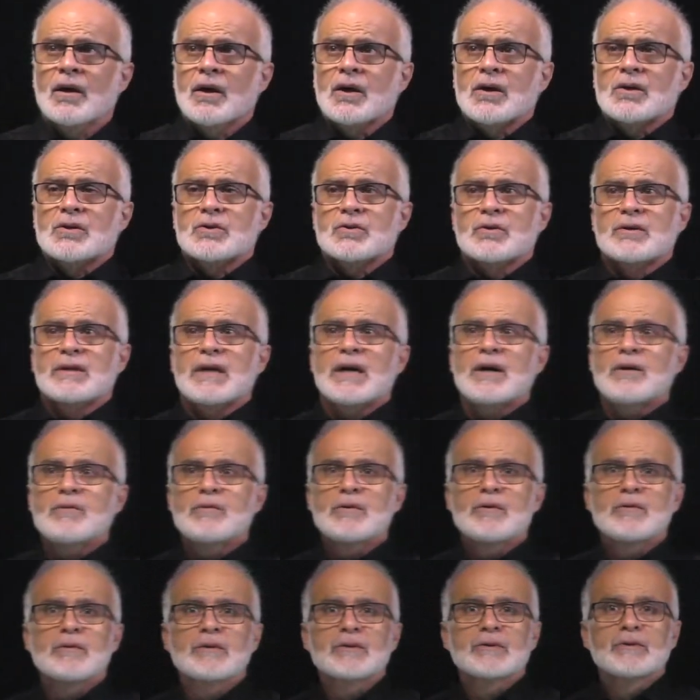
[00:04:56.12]
So now we
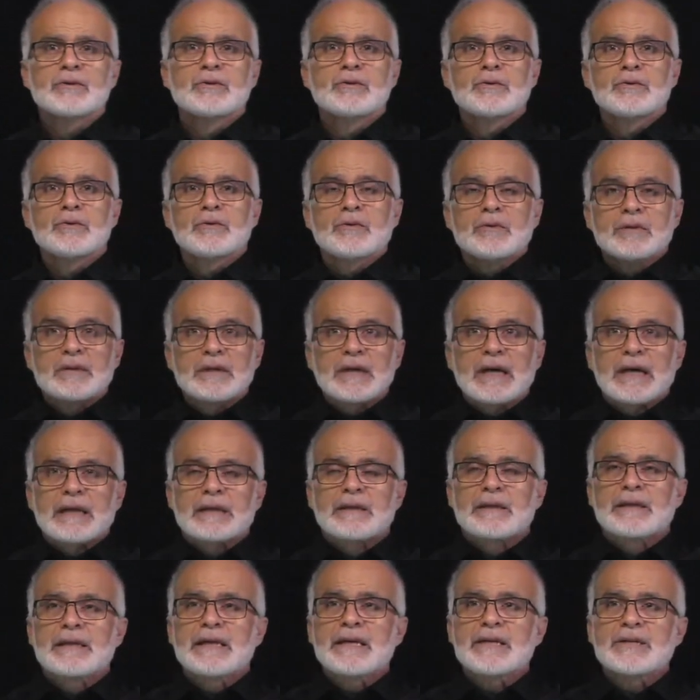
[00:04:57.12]
want to do
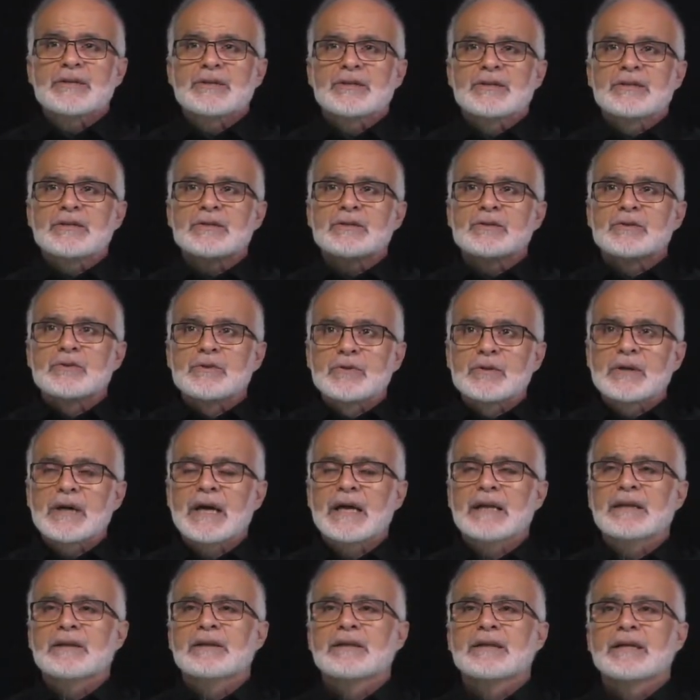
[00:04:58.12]
calculations. To do
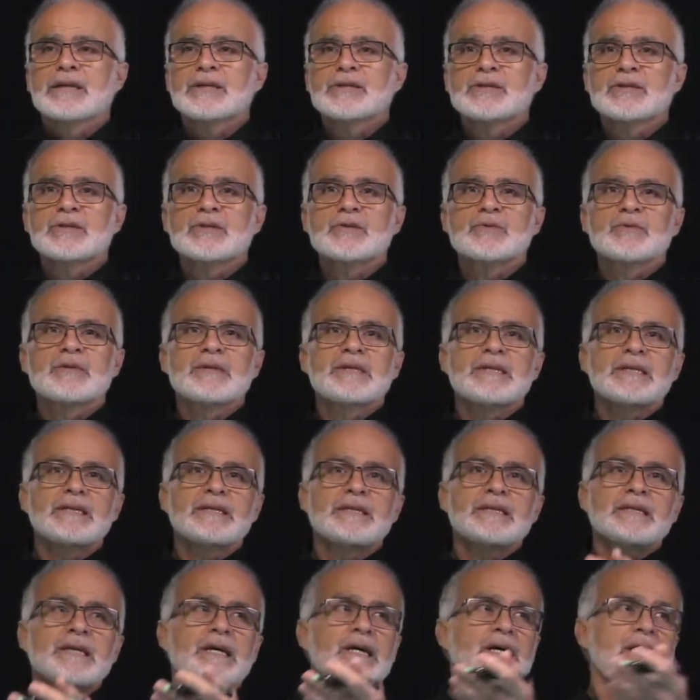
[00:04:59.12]
calculations, we
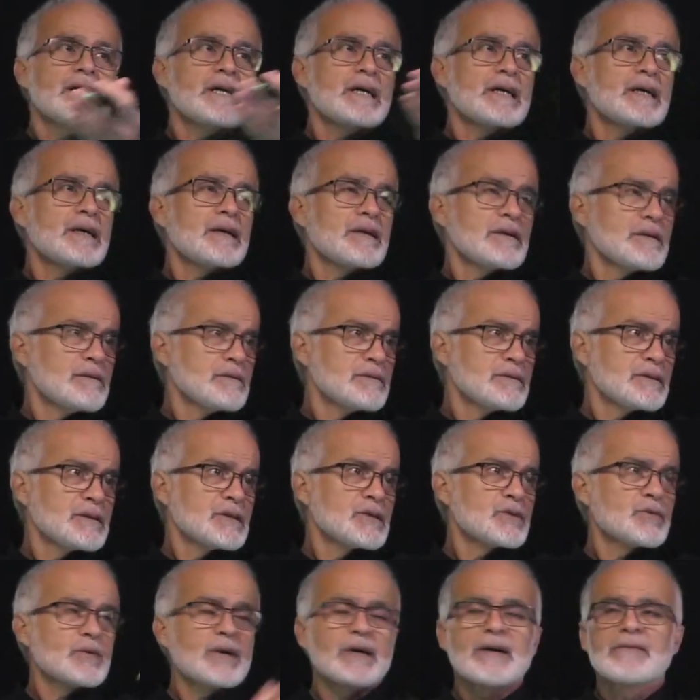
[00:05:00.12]
need,
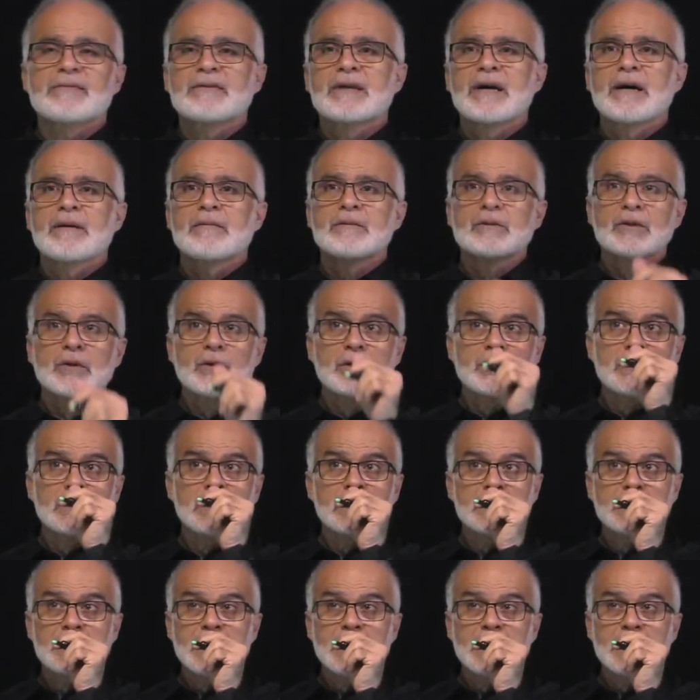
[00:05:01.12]
since we have the Hamiltonian,